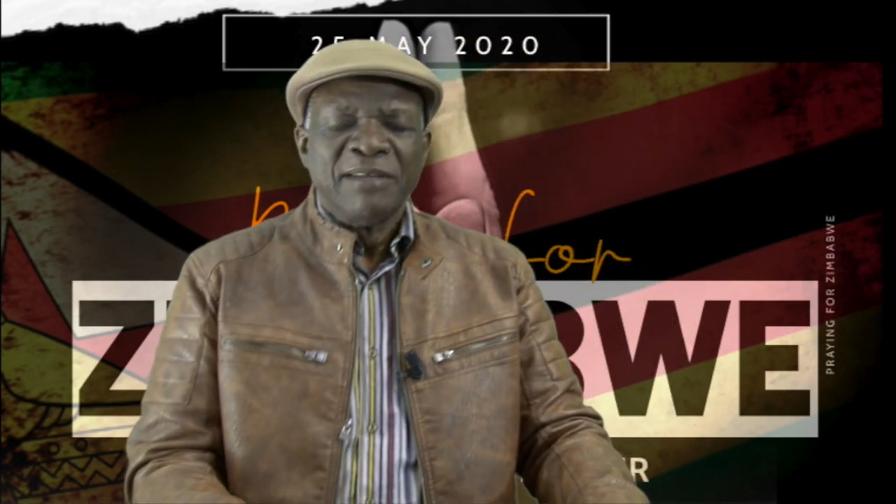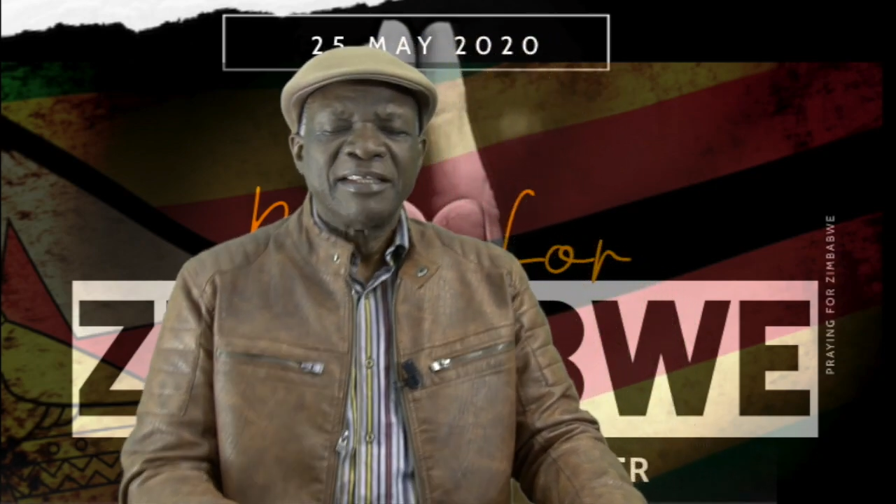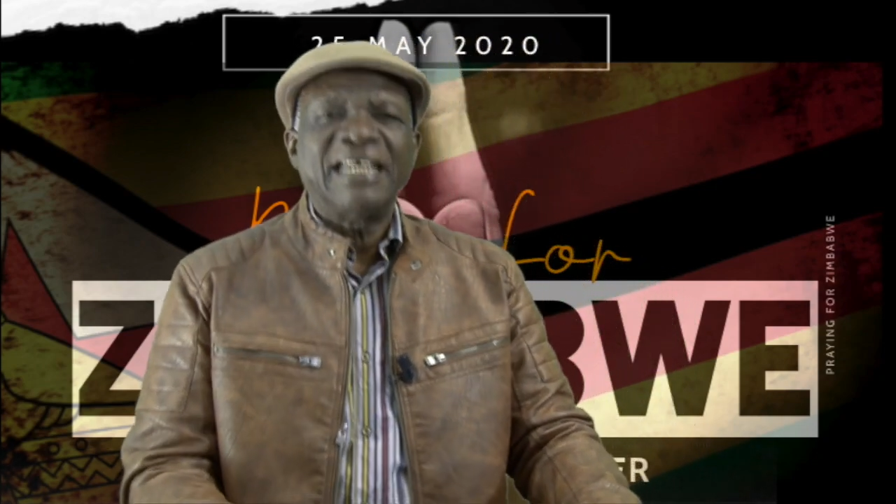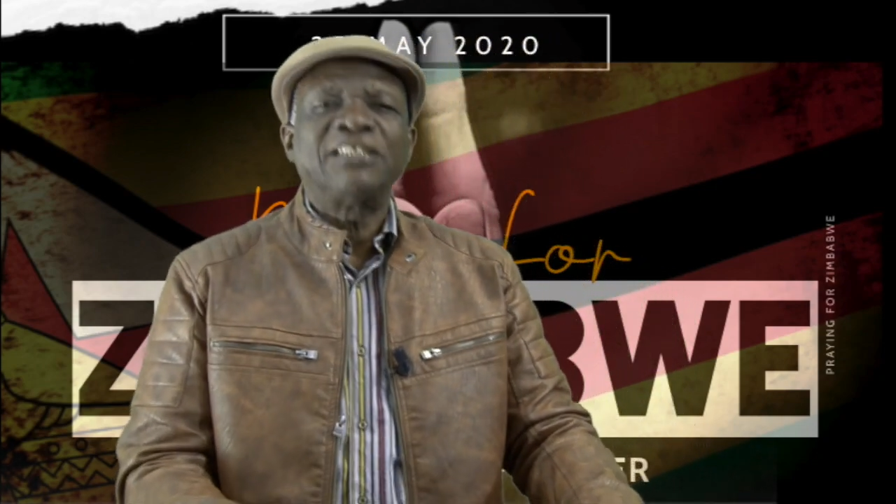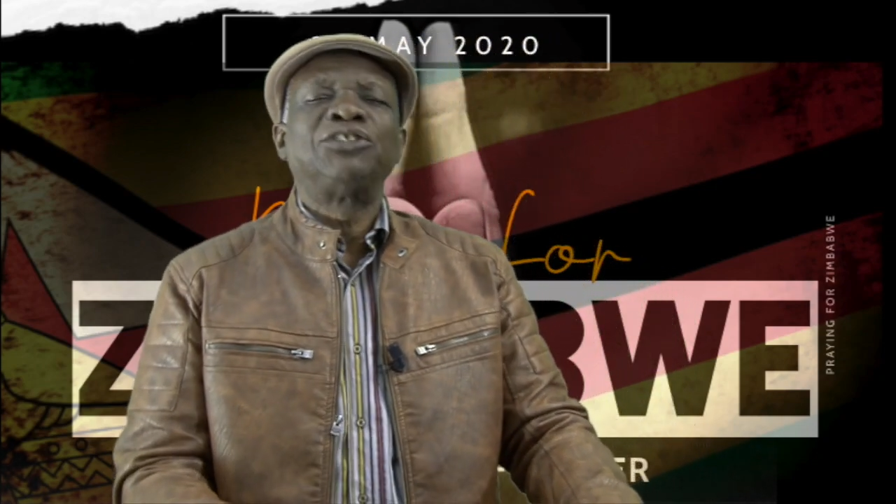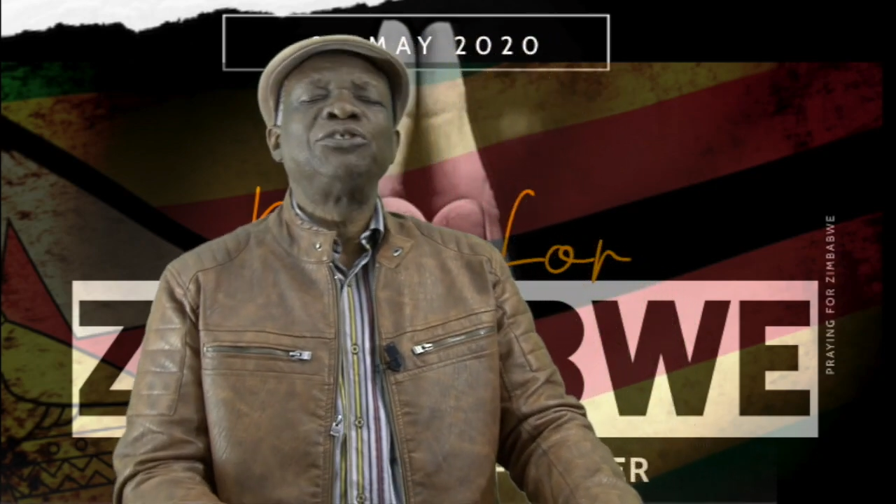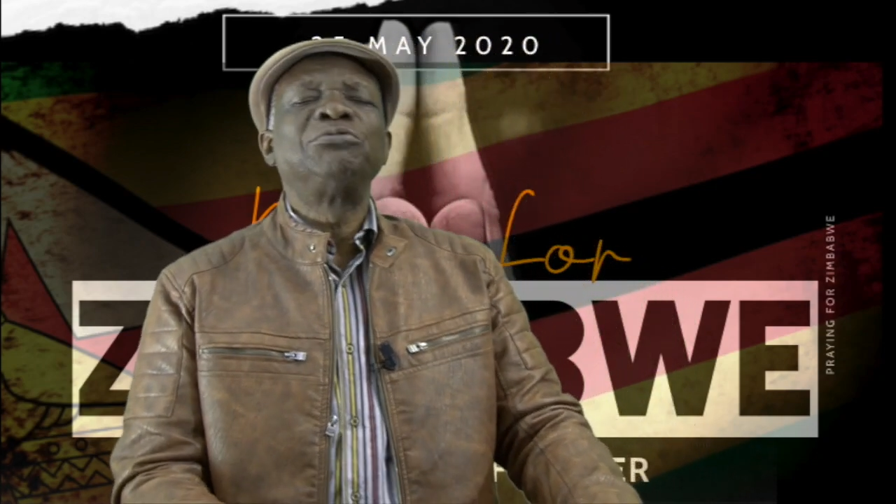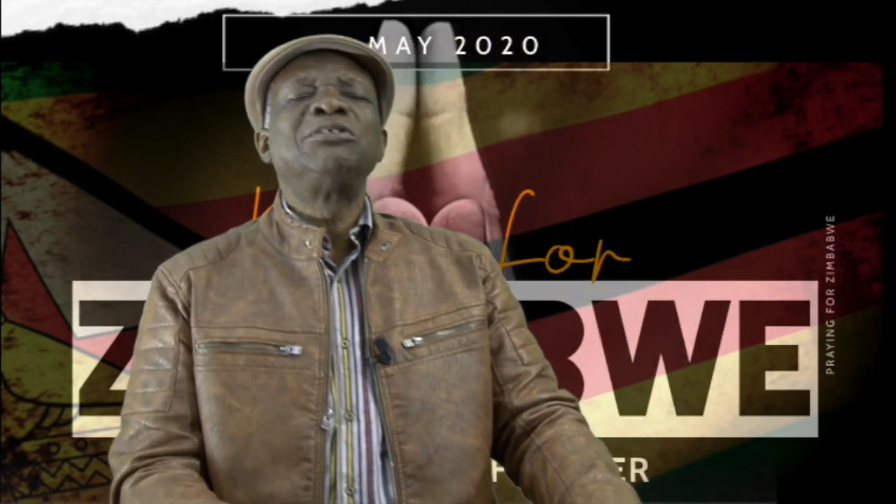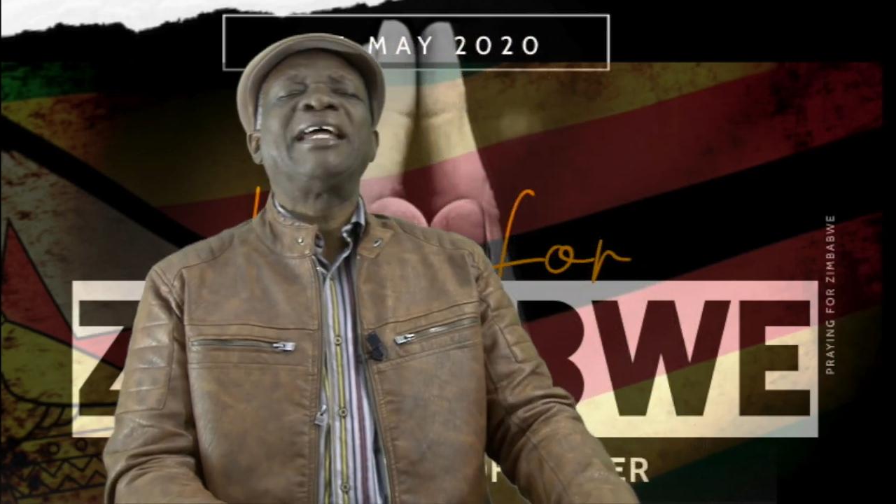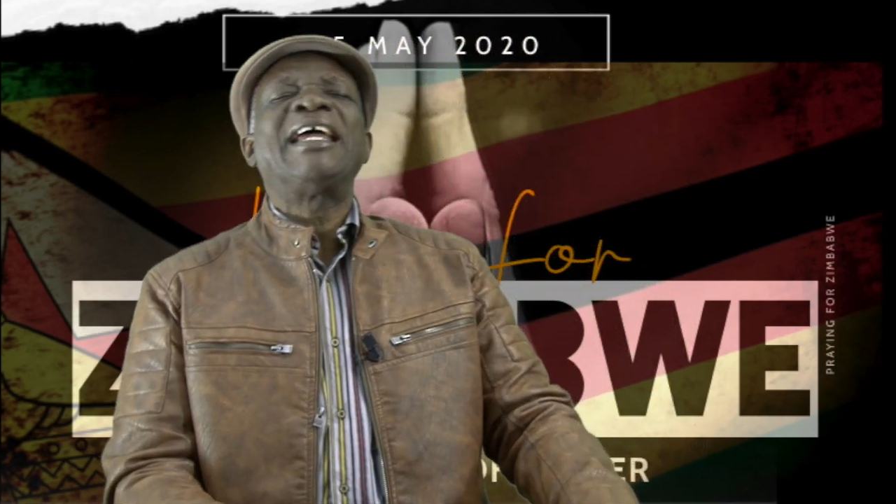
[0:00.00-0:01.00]
that you
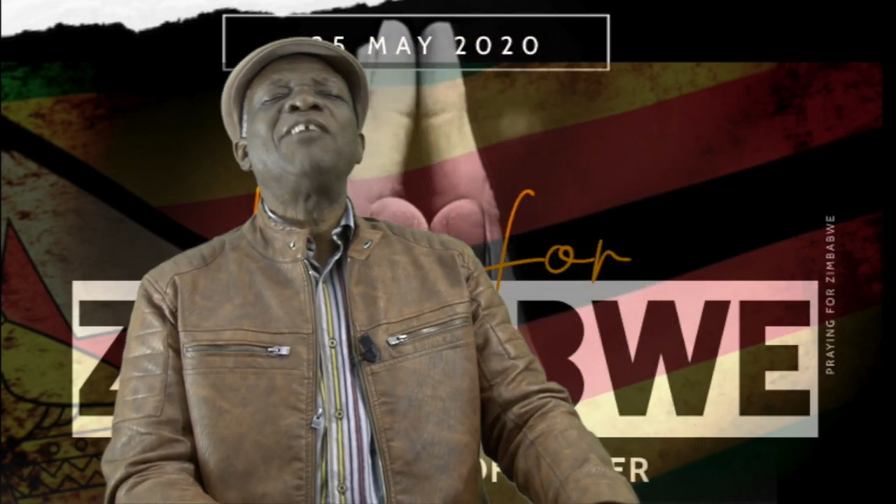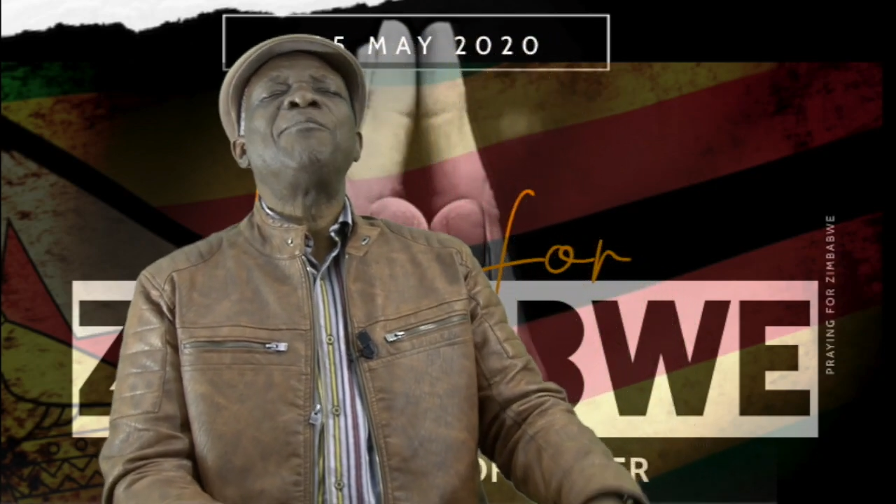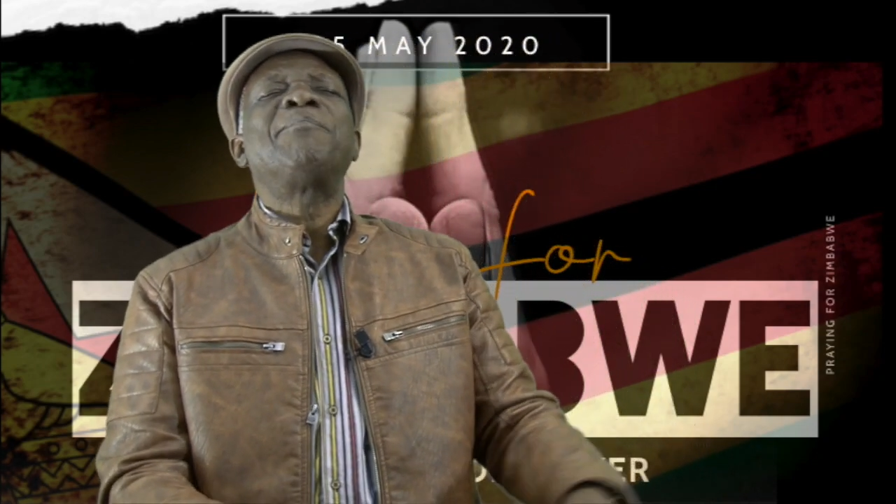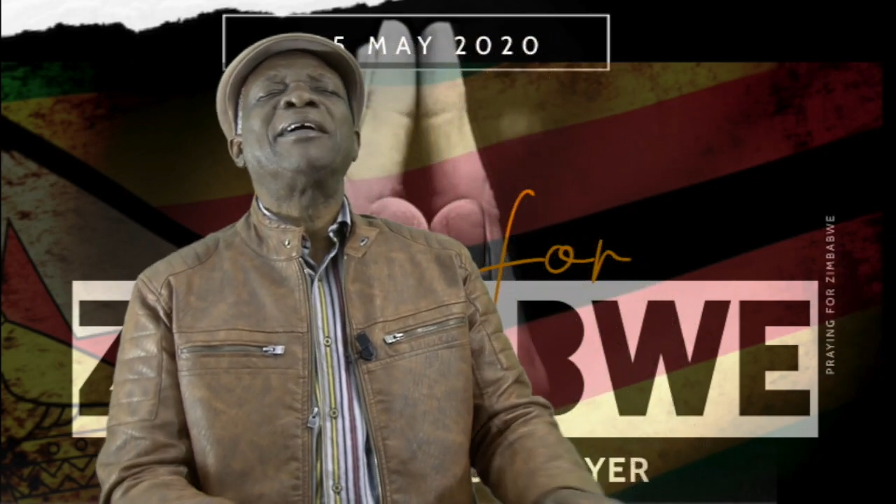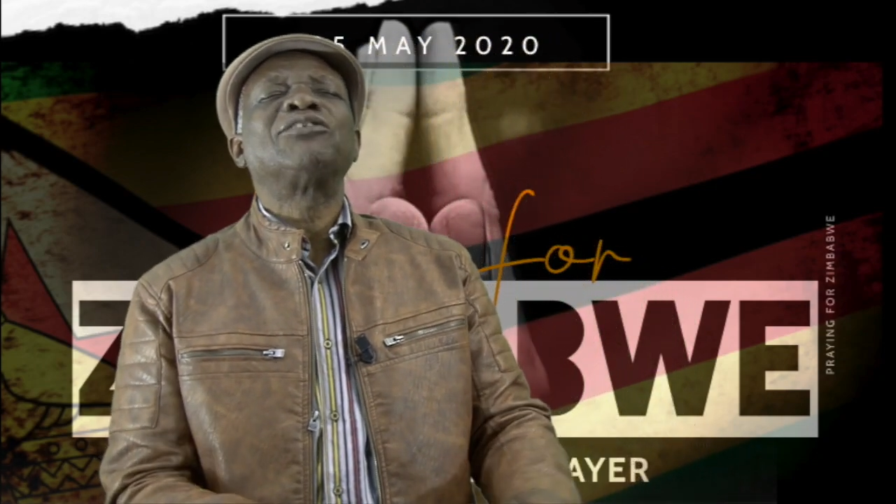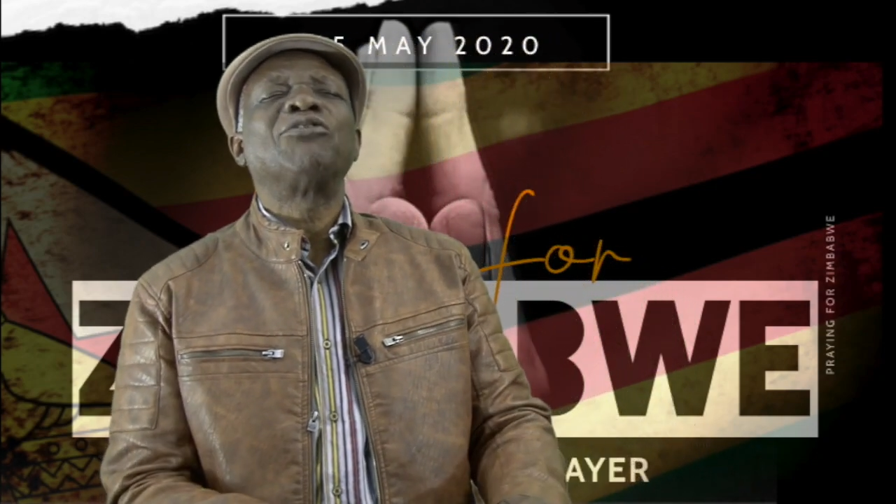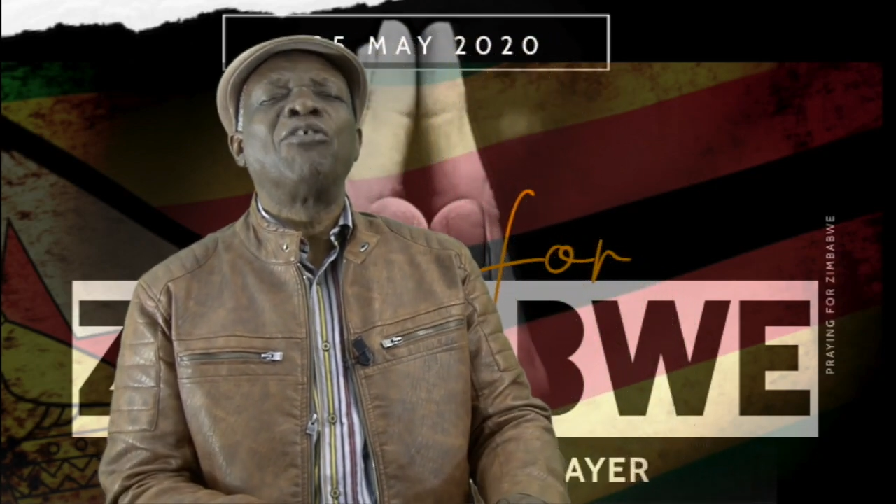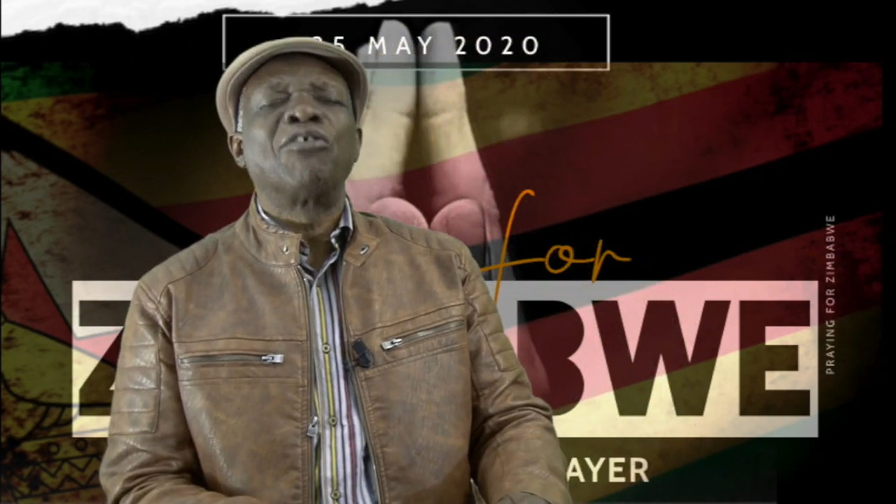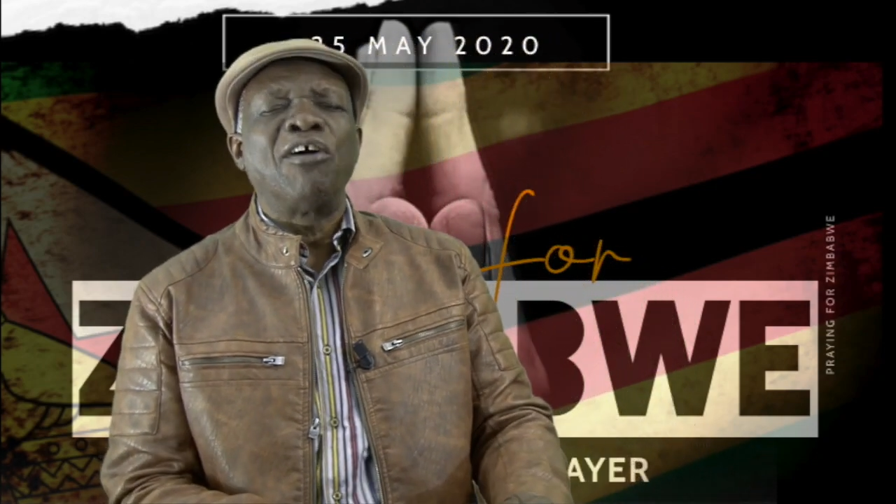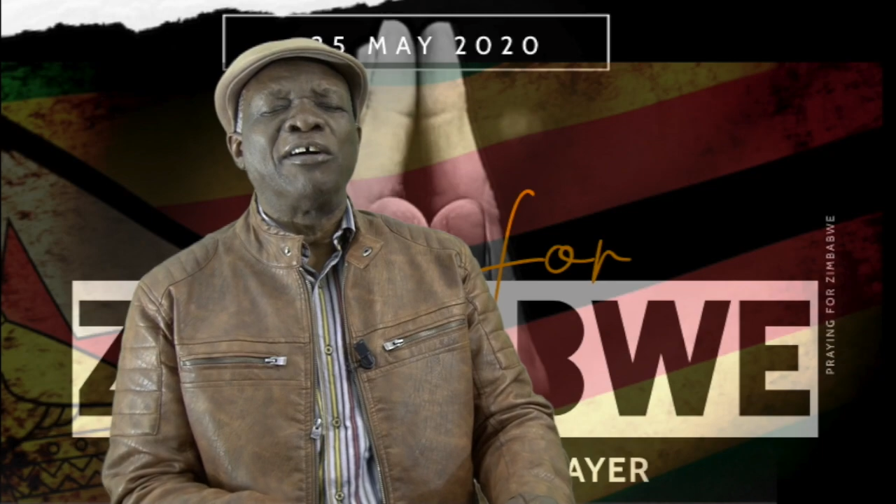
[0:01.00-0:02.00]
will help us,
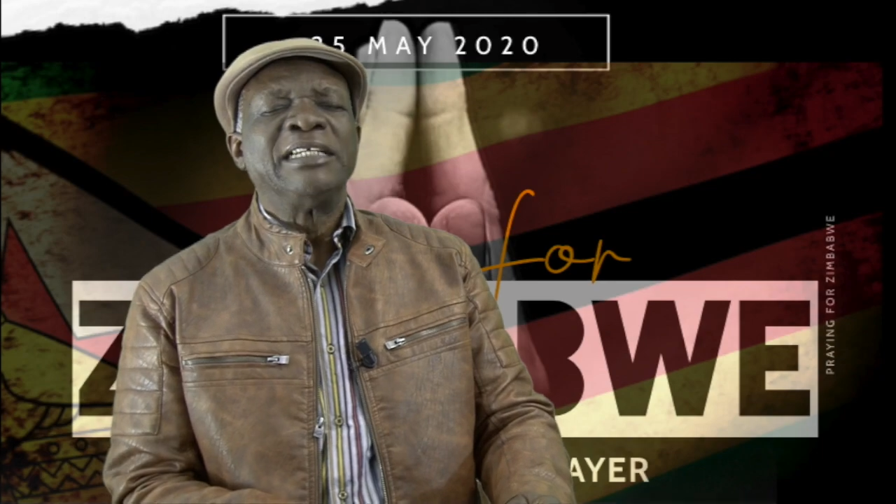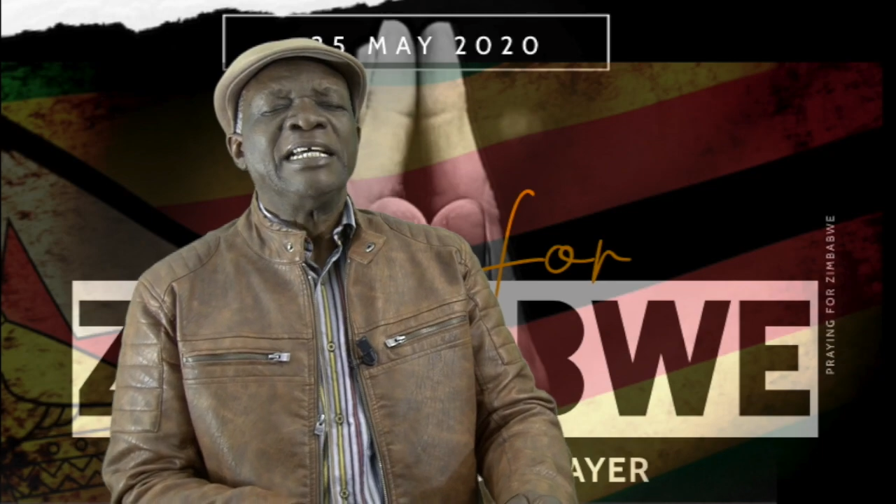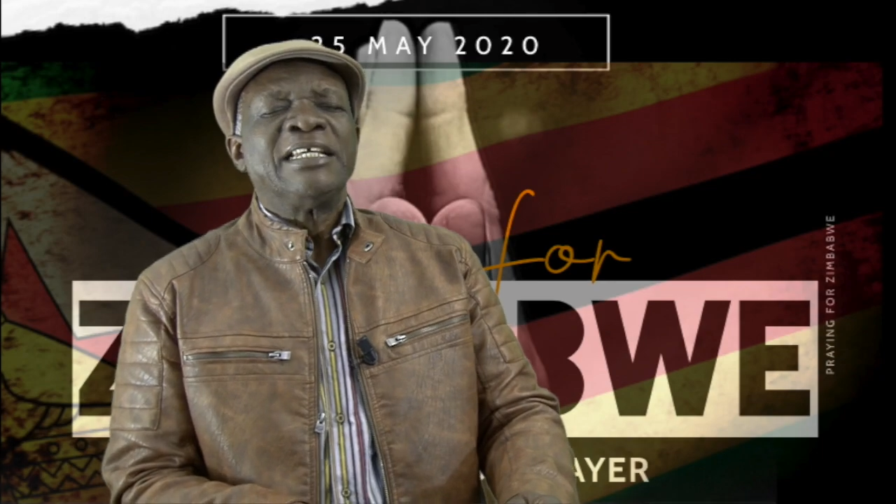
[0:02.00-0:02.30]
oh God.